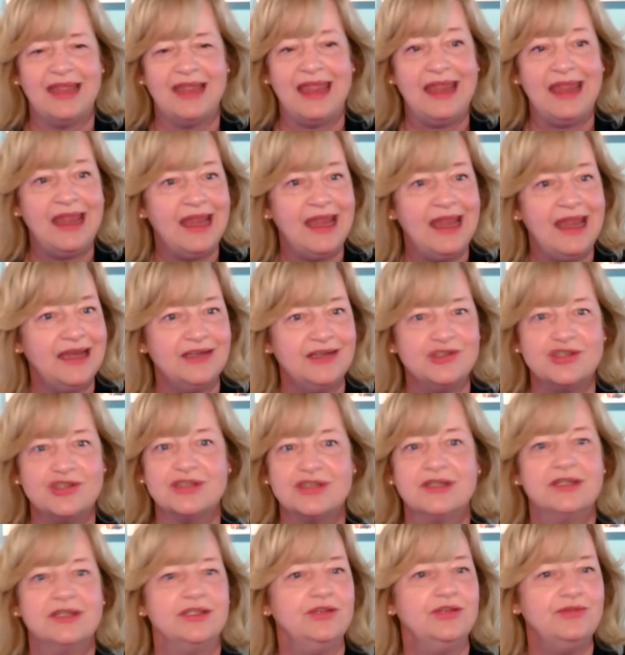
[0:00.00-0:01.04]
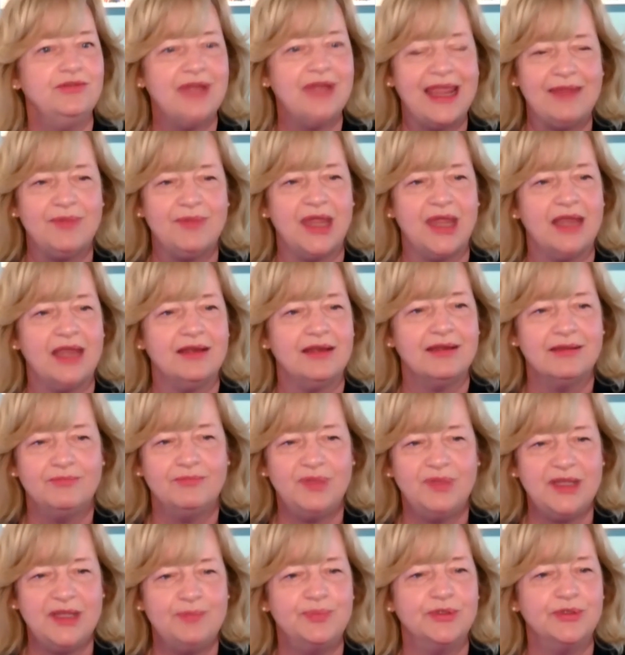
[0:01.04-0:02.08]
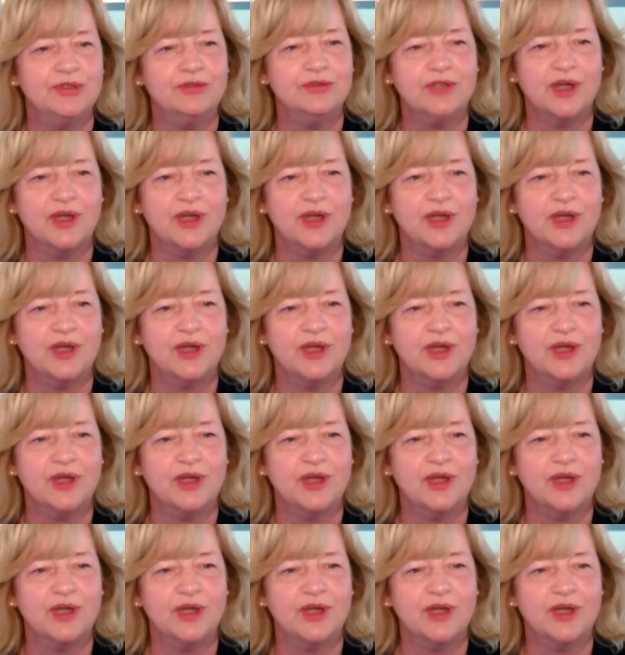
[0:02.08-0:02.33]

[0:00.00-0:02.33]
age, you name it. People